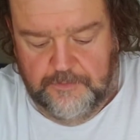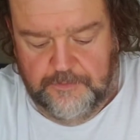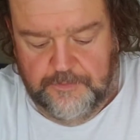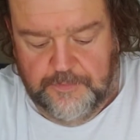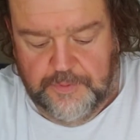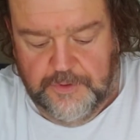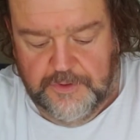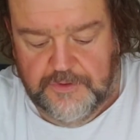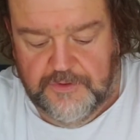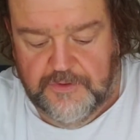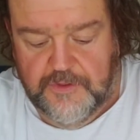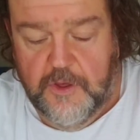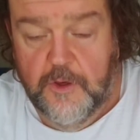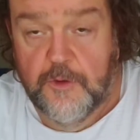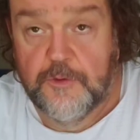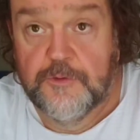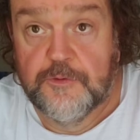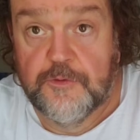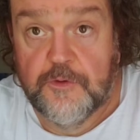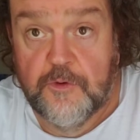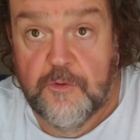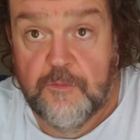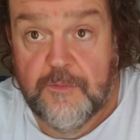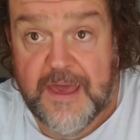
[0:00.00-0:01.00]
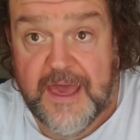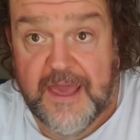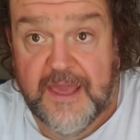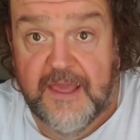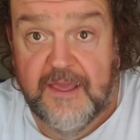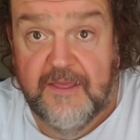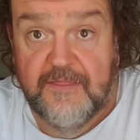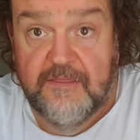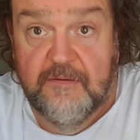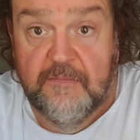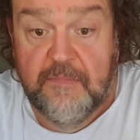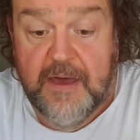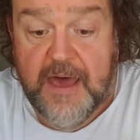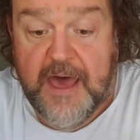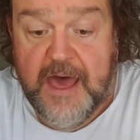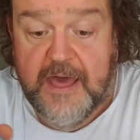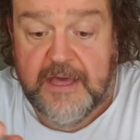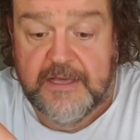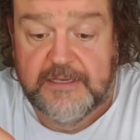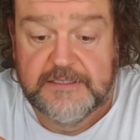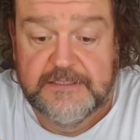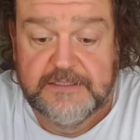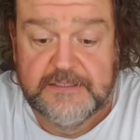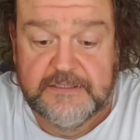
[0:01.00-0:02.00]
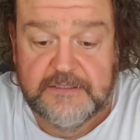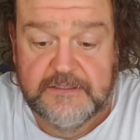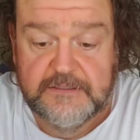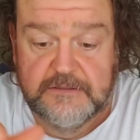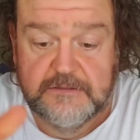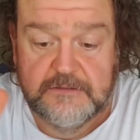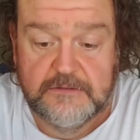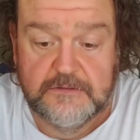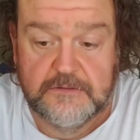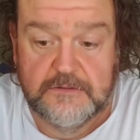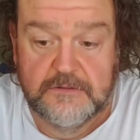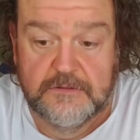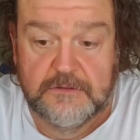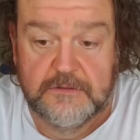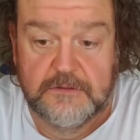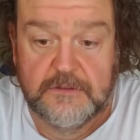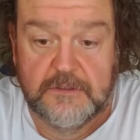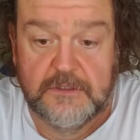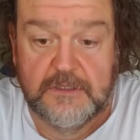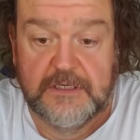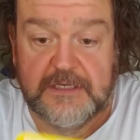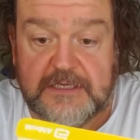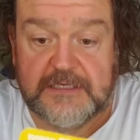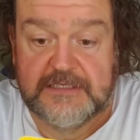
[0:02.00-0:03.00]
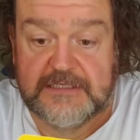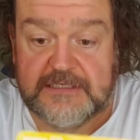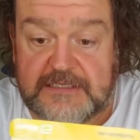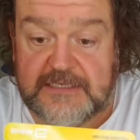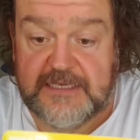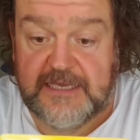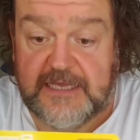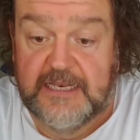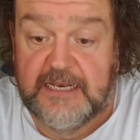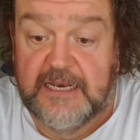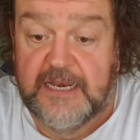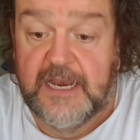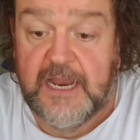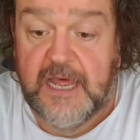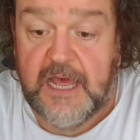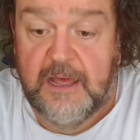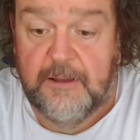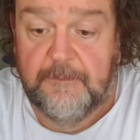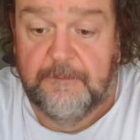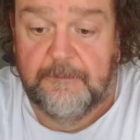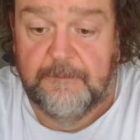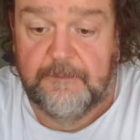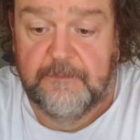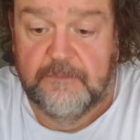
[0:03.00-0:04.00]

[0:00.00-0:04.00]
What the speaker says: Put those two back in the box. Seal it up.